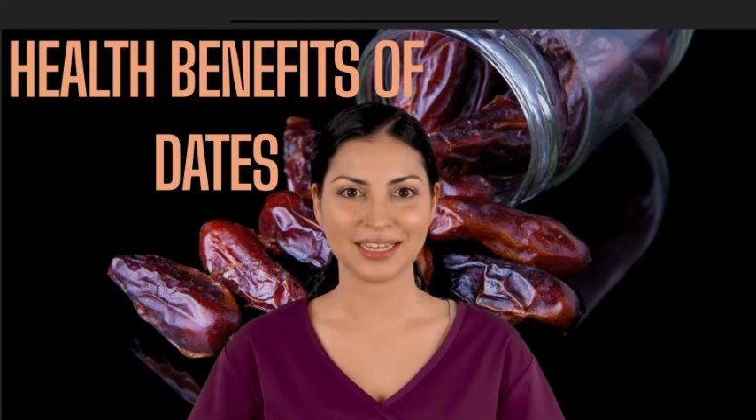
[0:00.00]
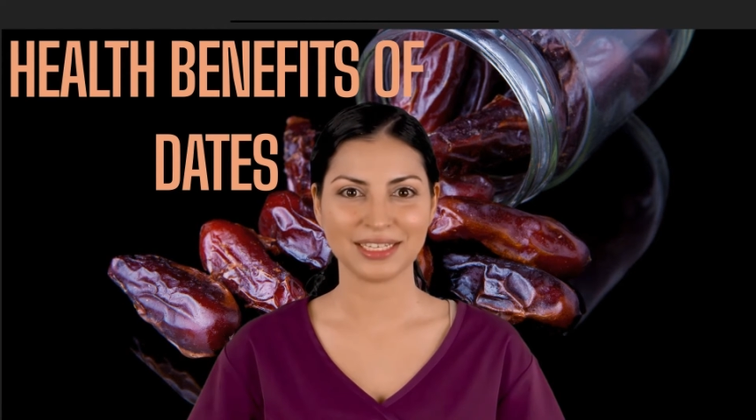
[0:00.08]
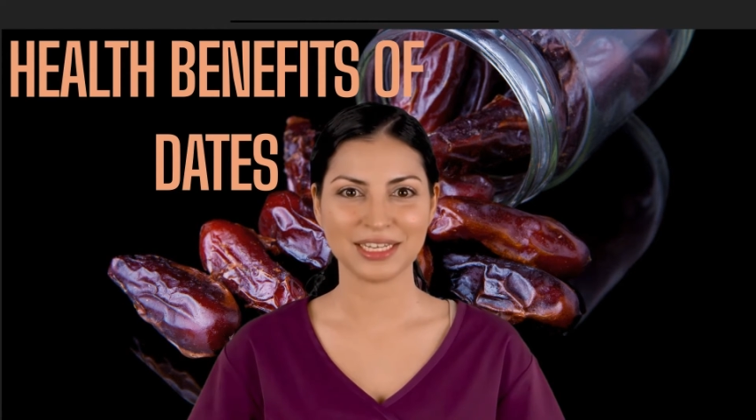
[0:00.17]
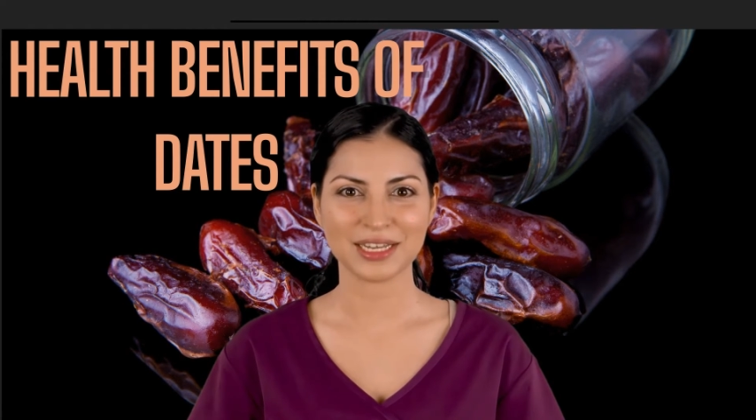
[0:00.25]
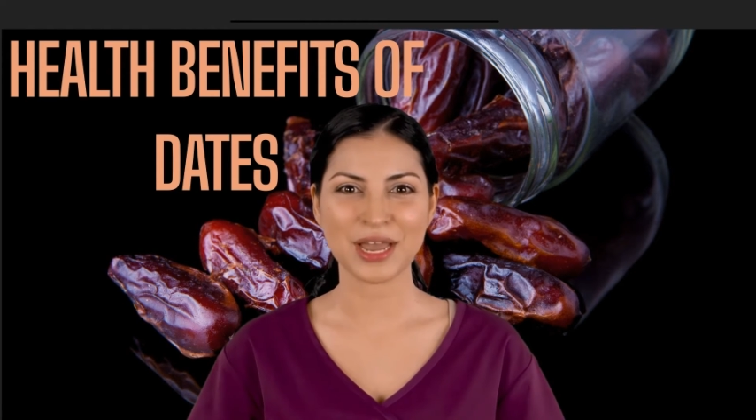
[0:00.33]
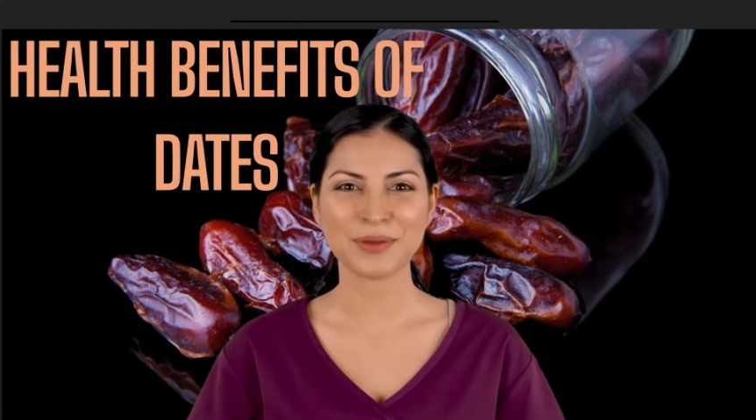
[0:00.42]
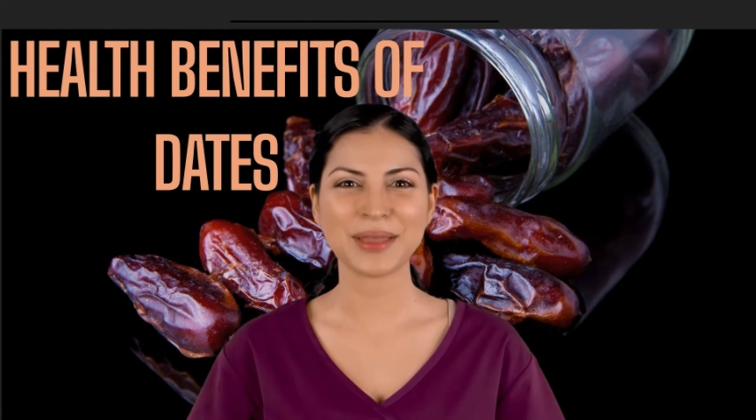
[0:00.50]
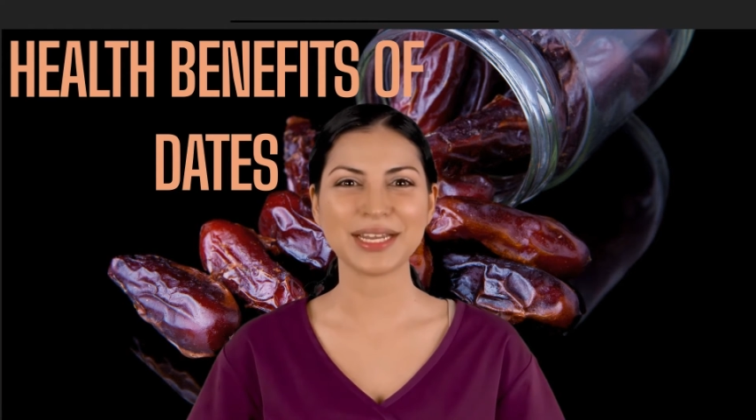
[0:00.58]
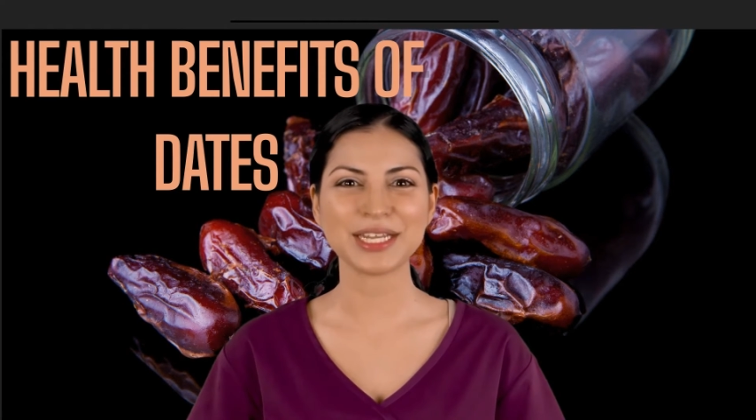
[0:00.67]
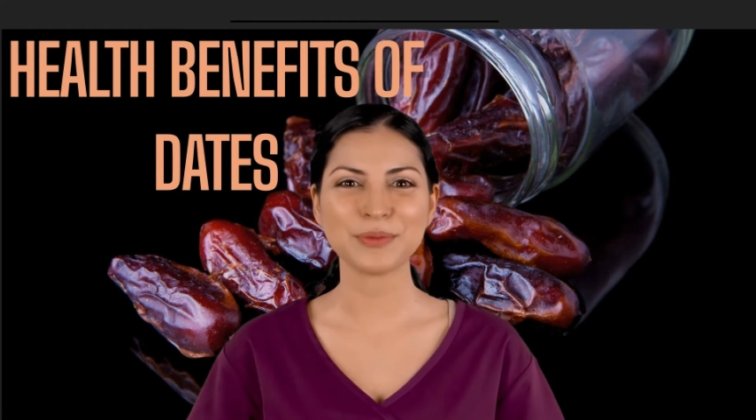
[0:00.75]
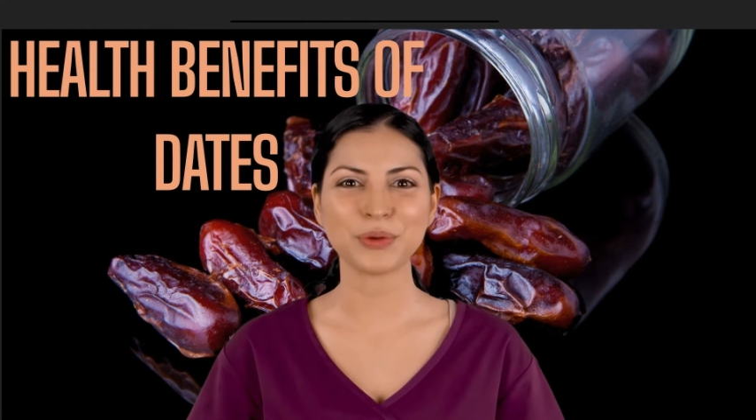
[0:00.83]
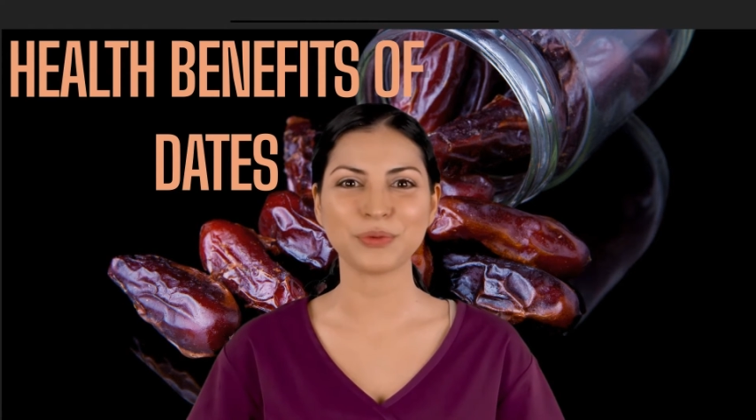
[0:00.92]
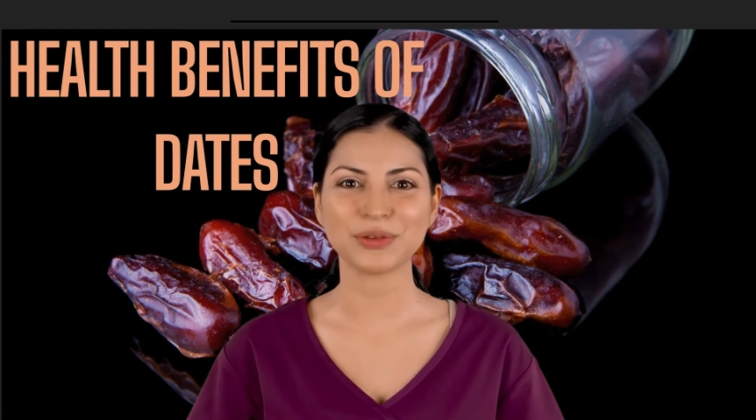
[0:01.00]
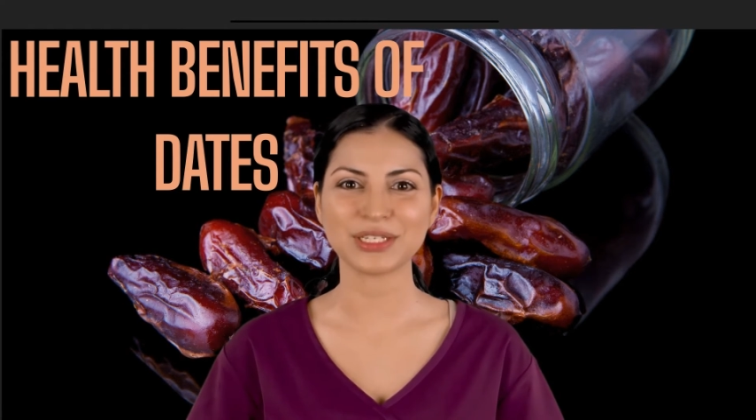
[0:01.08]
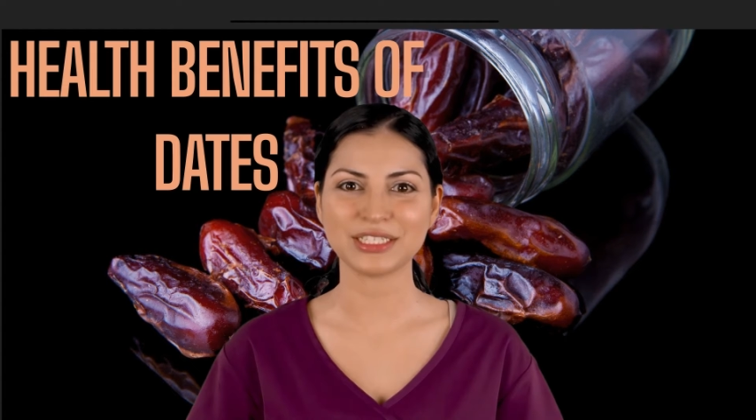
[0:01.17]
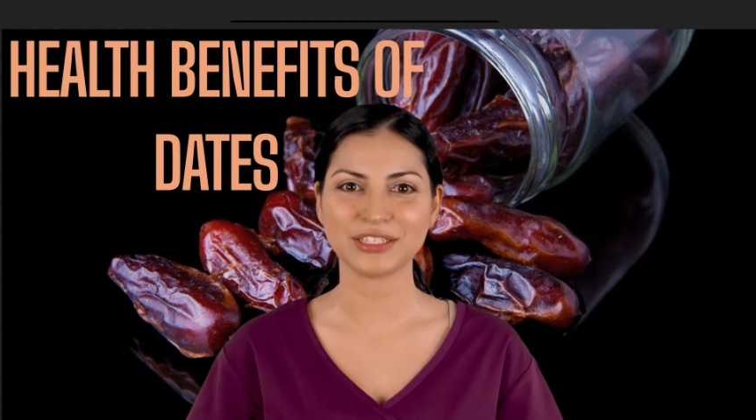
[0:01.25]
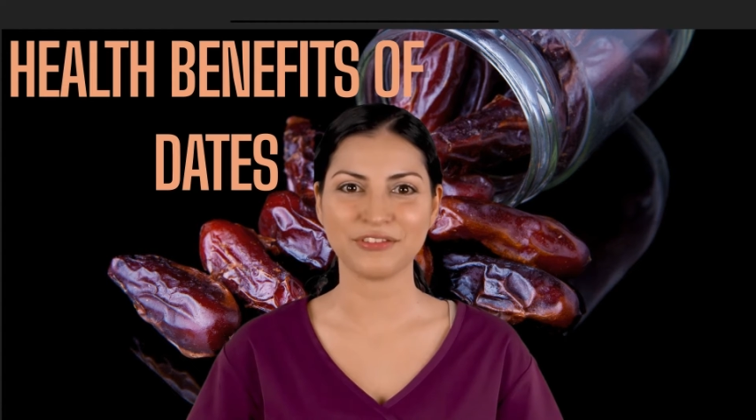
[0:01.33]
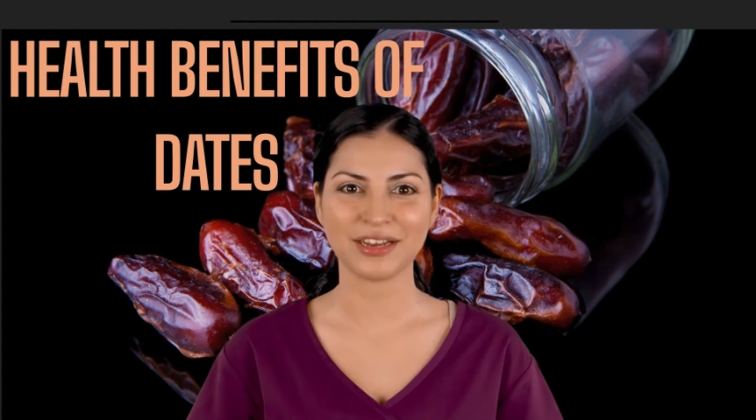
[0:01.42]
anti-diabetic
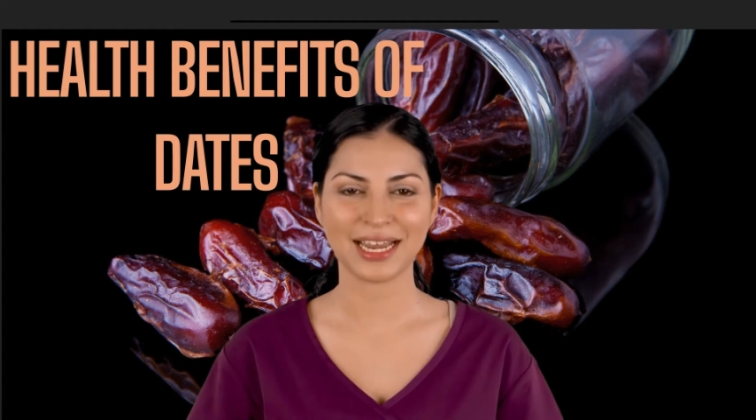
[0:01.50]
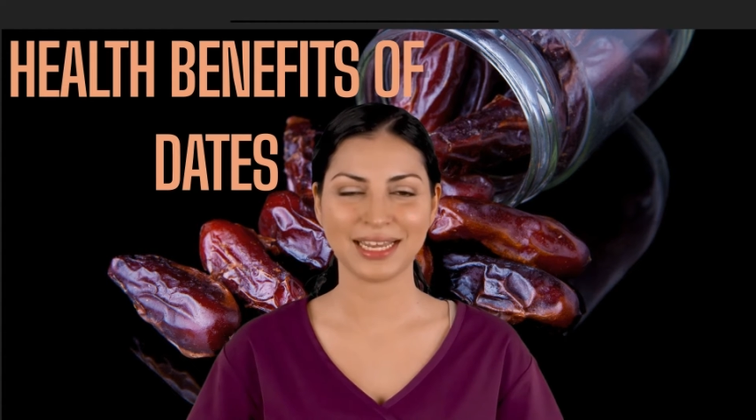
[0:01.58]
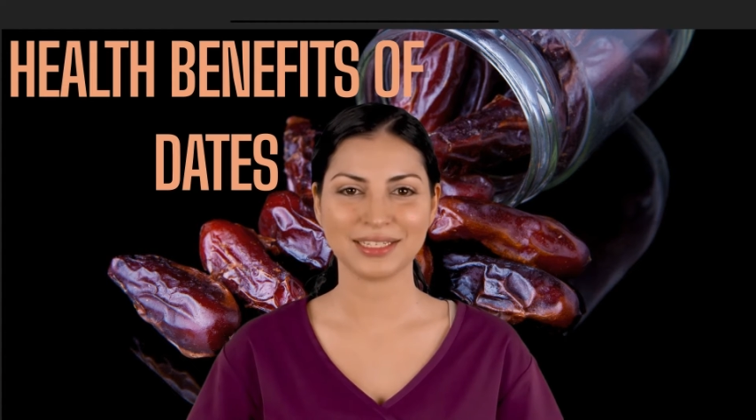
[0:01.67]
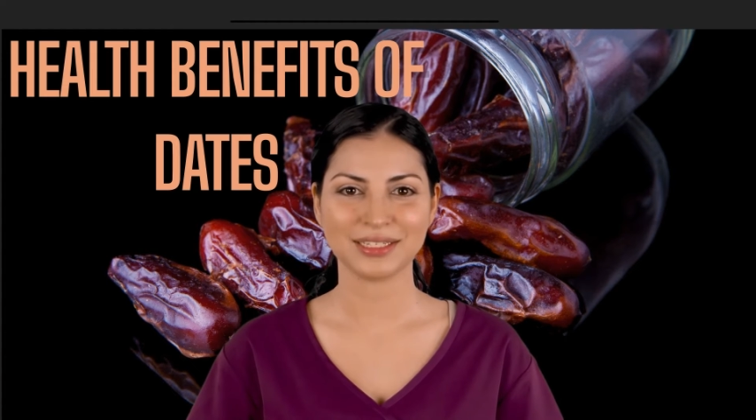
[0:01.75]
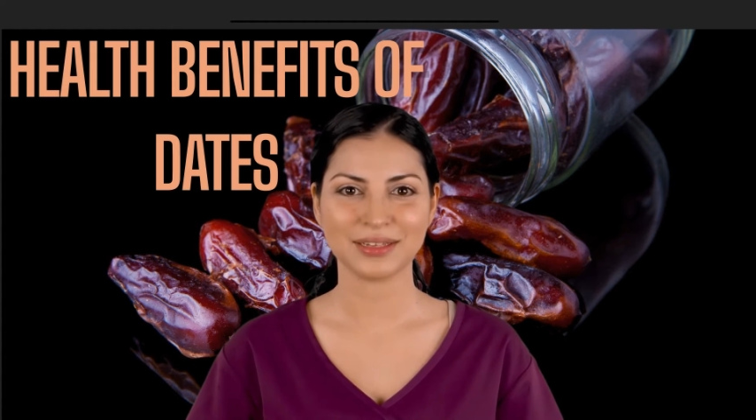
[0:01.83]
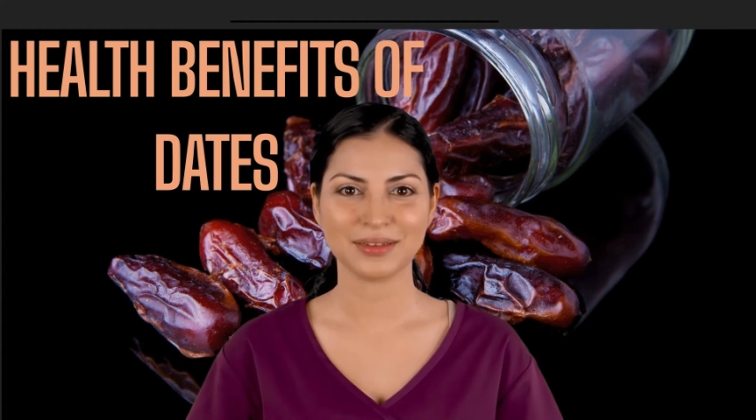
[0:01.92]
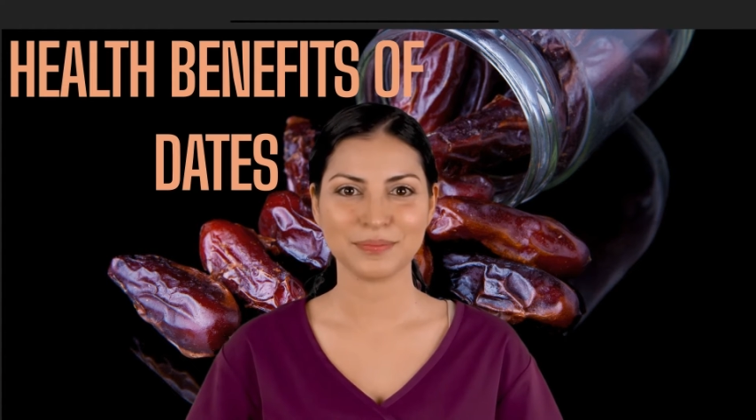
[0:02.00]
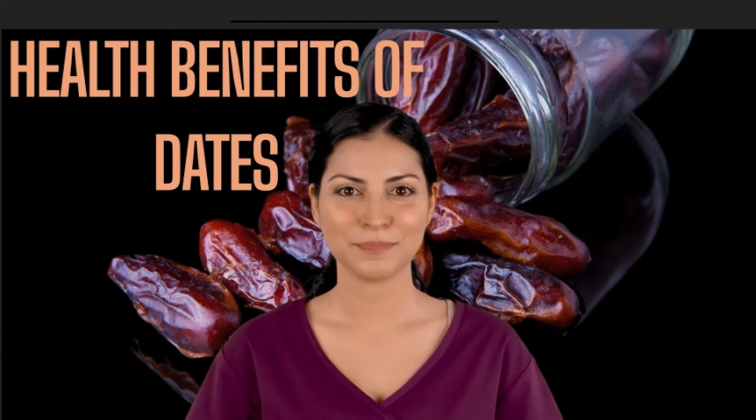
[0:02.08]
properties of dates